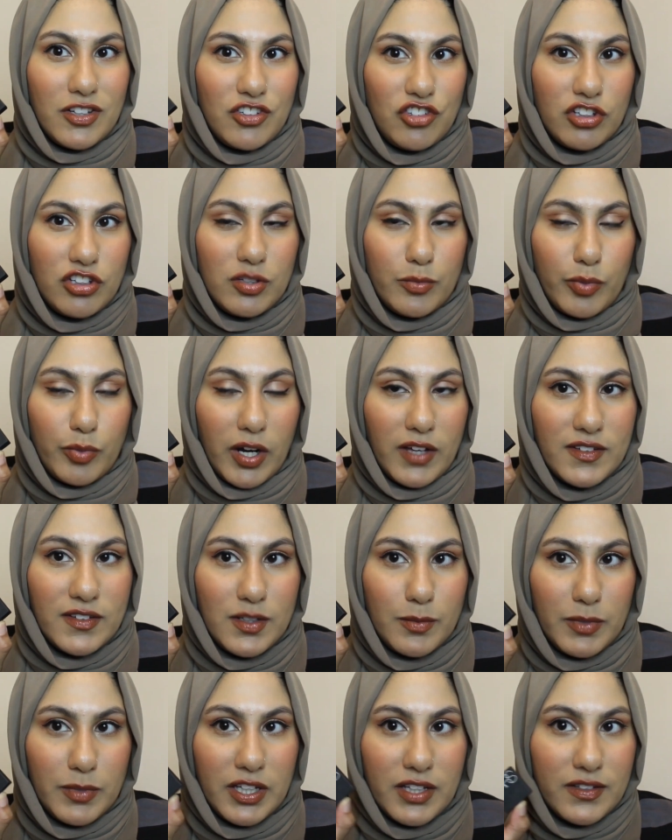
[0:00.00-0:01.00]
a surprise
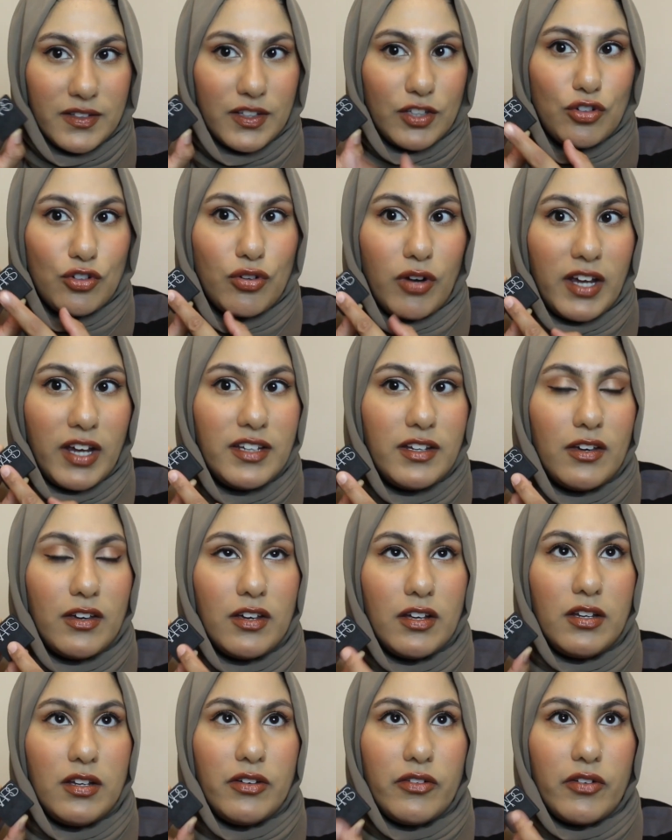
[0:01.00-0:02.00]
to me because I tried it
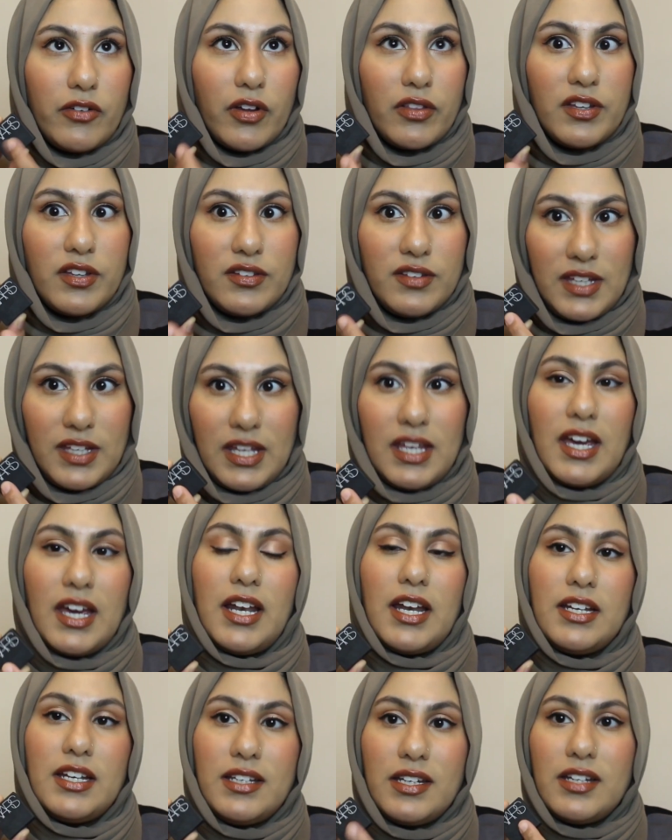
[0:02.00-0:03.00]
earlier on this year and
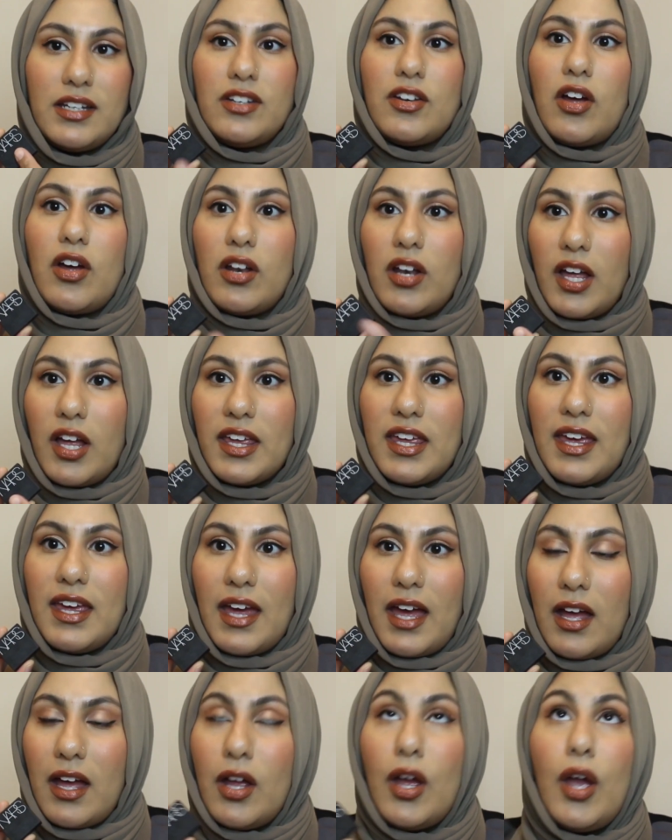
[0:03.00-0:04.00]
I did not like it.
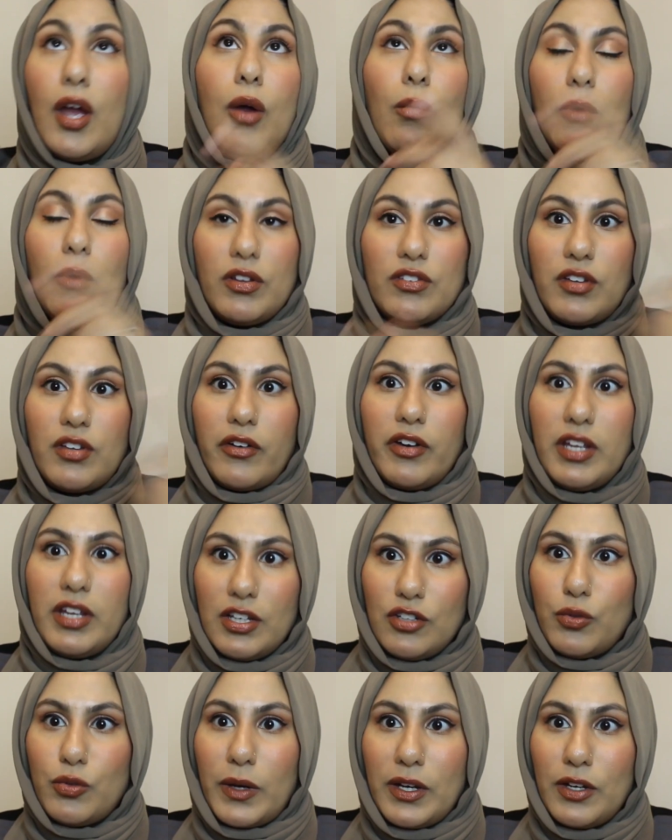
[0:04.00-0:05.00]
Well, sorry,
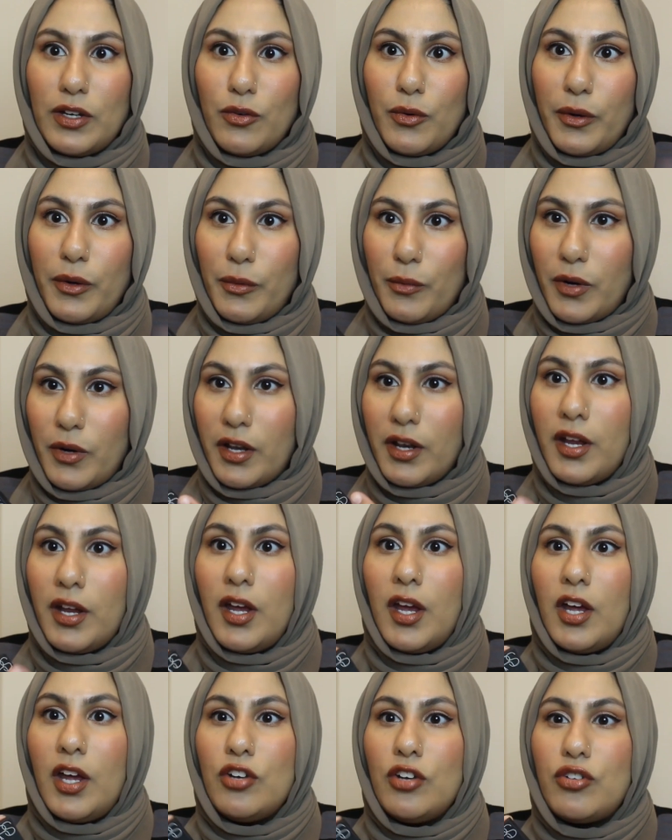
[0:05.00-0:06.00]
in 2021.
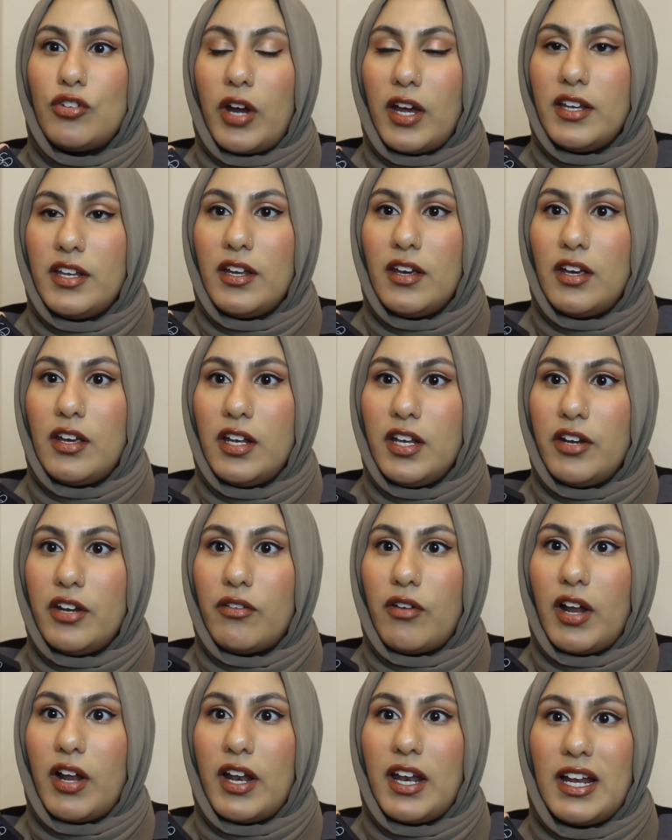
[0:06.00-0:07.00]
Tried it earlier
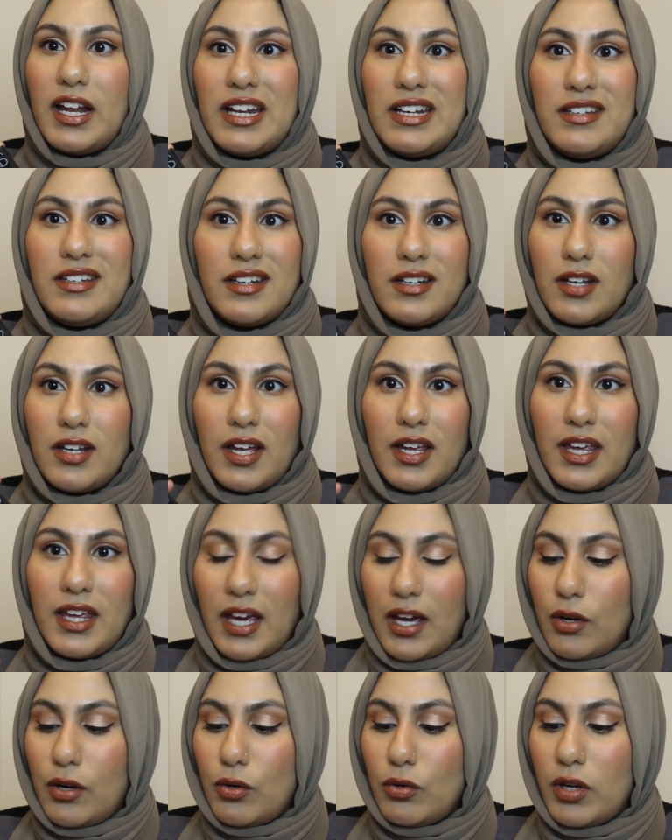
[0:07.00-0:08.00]
on and I didn't like it
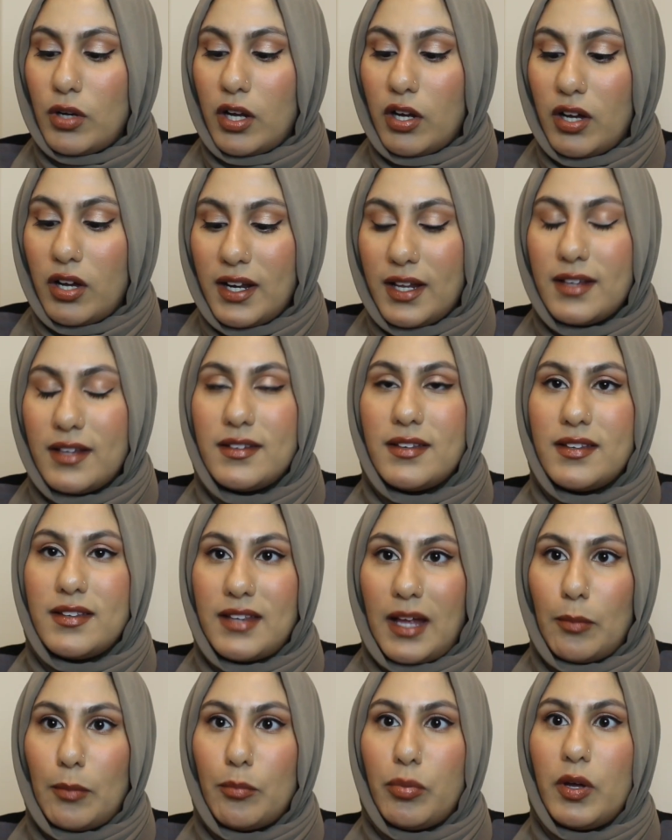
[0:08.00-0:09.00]
at all. I got it as a
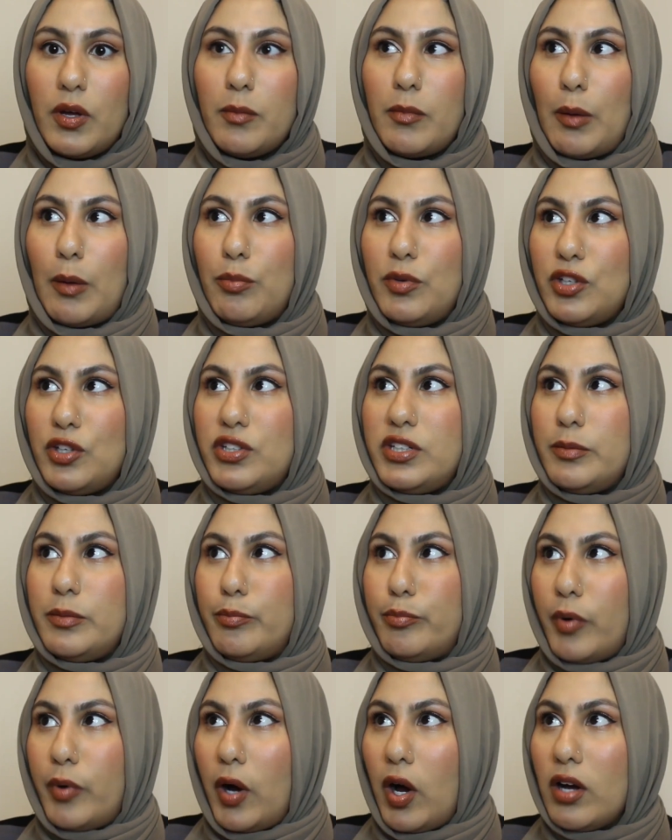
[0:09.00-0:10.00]
sample in my beauty
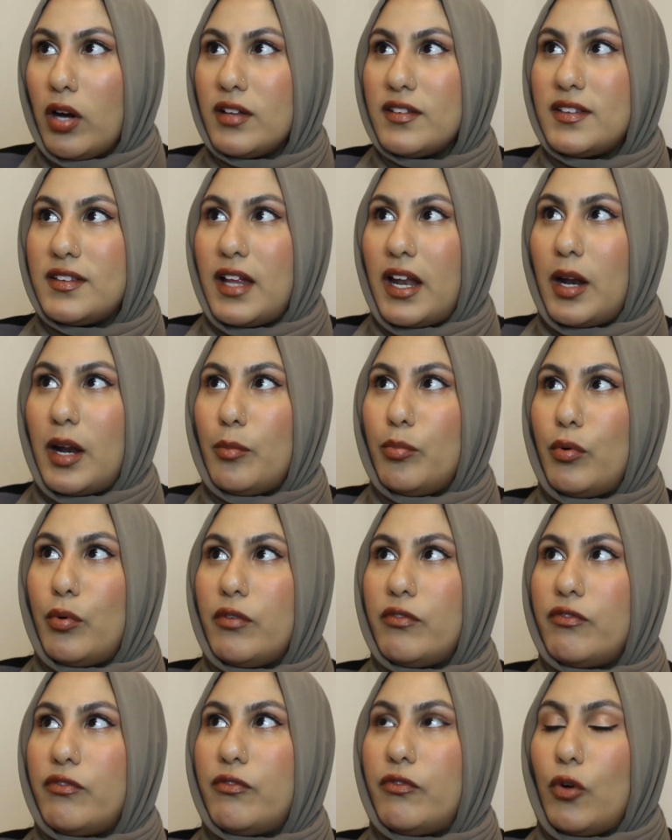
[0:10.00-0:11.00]
box that I
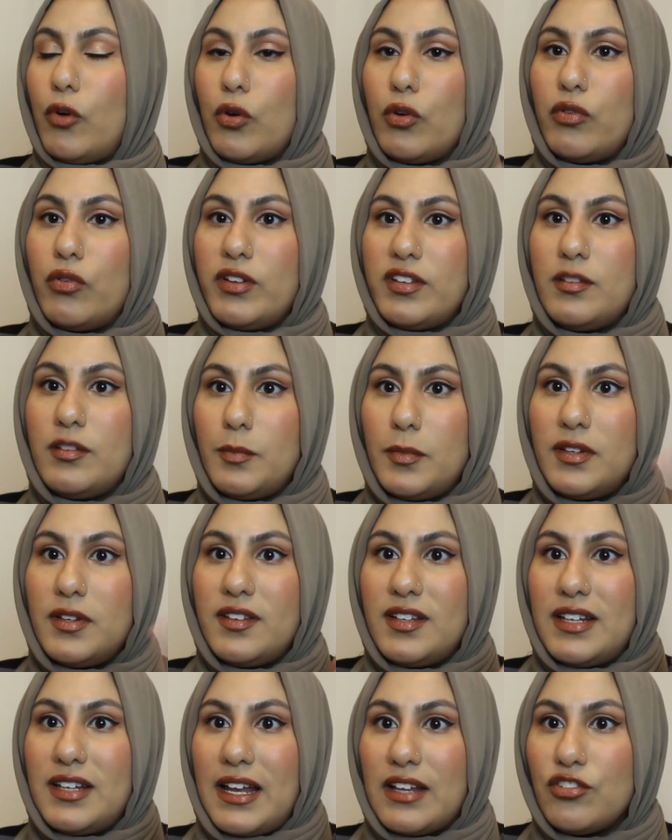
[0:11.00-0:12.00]
bought for
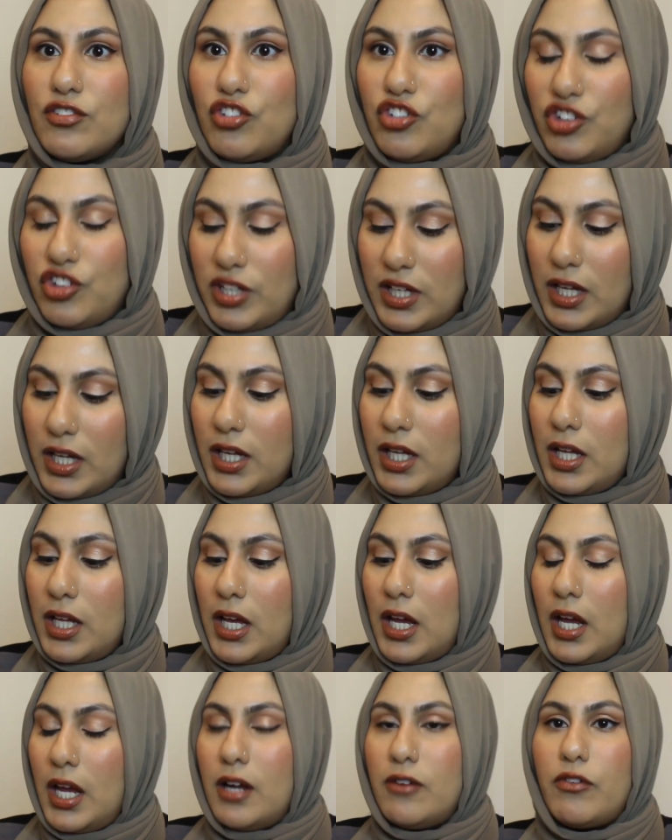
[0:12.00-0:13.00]
Christmas last year
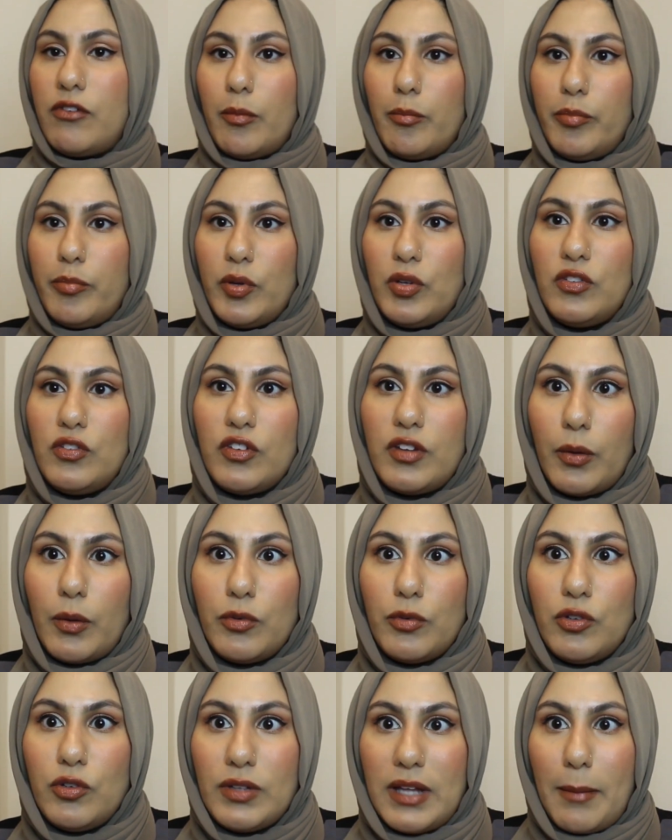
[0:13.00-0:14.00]
from Boots. They were
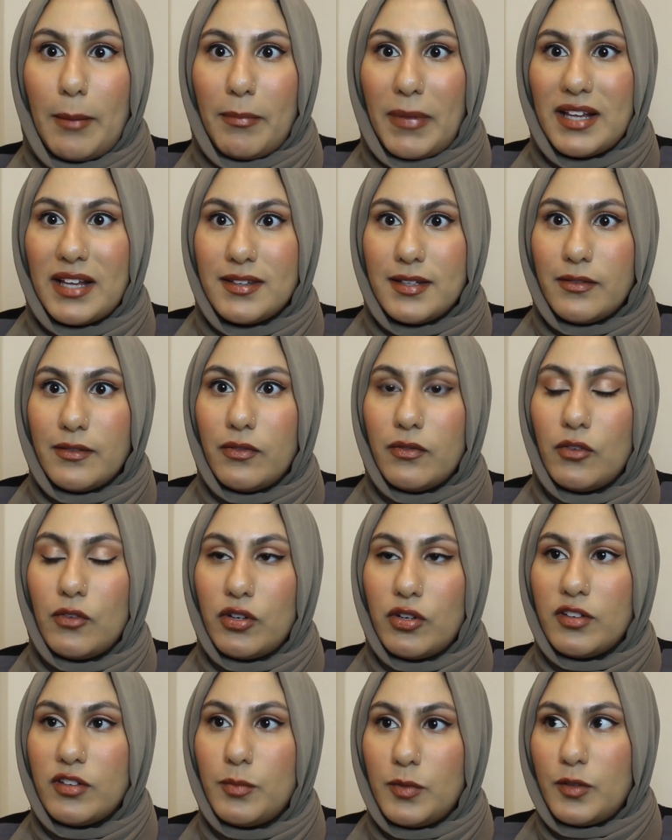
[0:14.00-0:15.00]
doing that massive
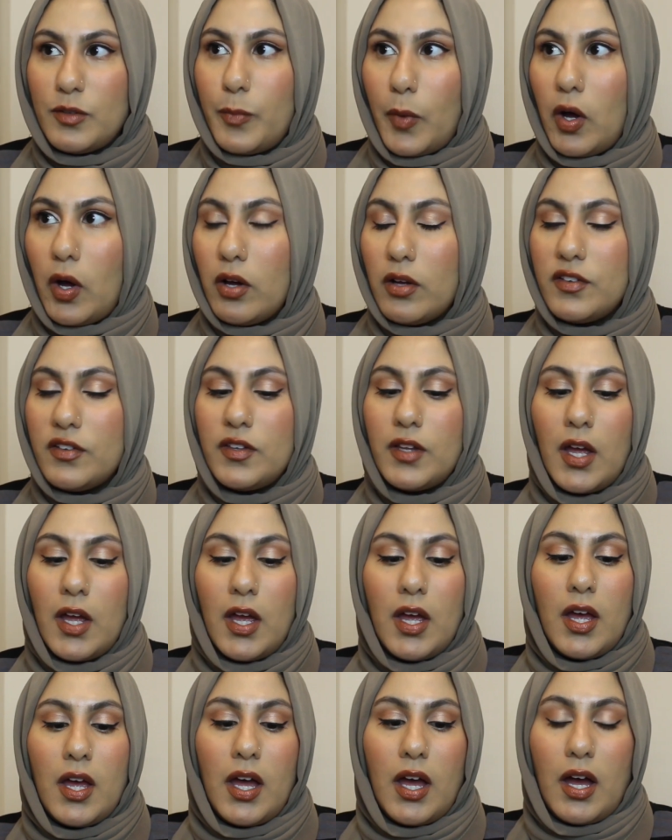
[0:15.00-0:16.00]
Christmas box.
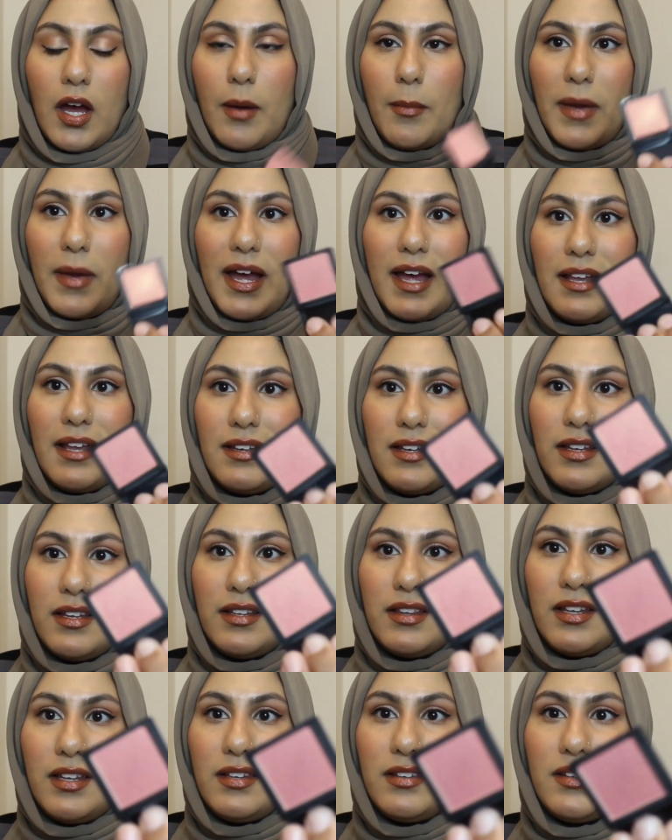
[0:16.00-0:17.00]
And
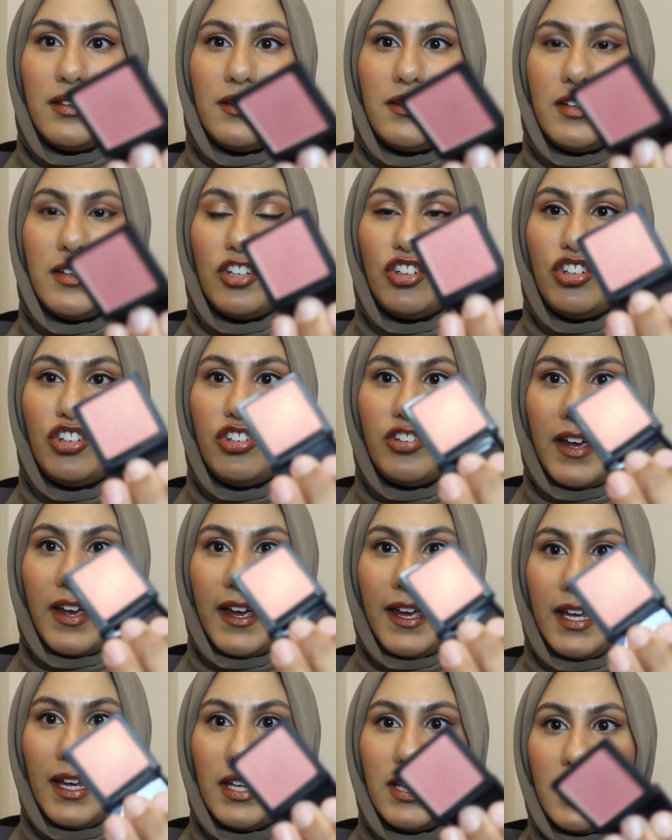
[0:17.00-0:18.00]
this is the
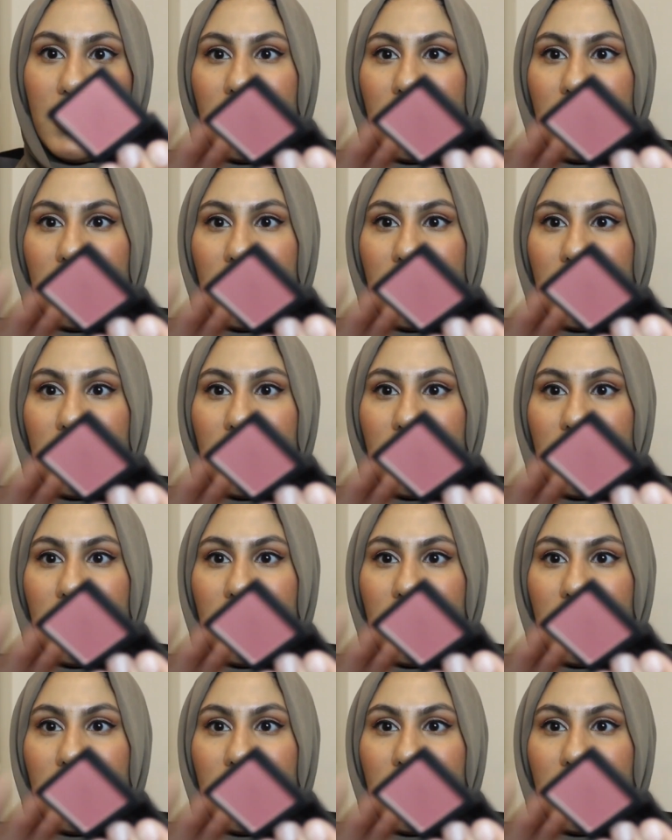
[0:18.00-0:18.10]
shade.